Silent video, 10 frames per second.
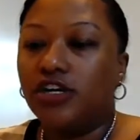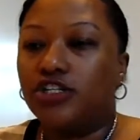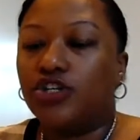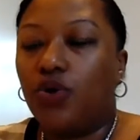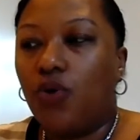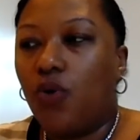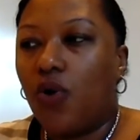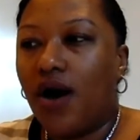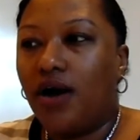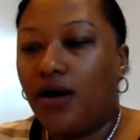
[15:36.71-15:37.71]

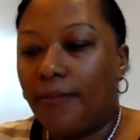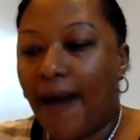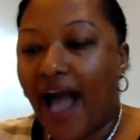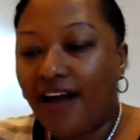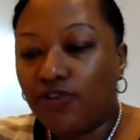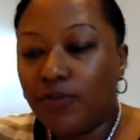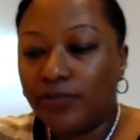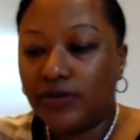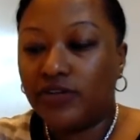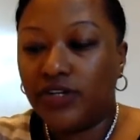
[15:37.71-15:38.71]
So I
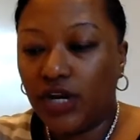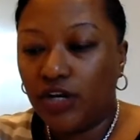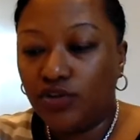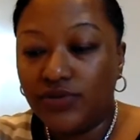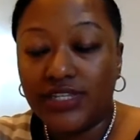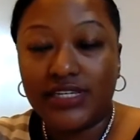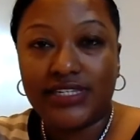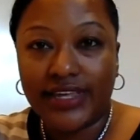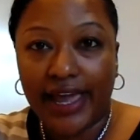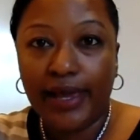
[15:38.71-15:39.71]
remember using the
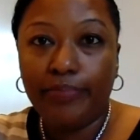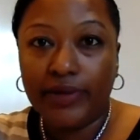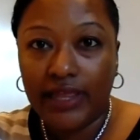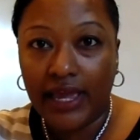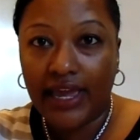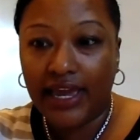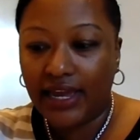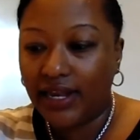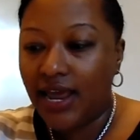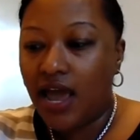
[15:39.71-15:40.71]
same
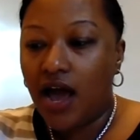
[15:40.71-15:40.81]
plan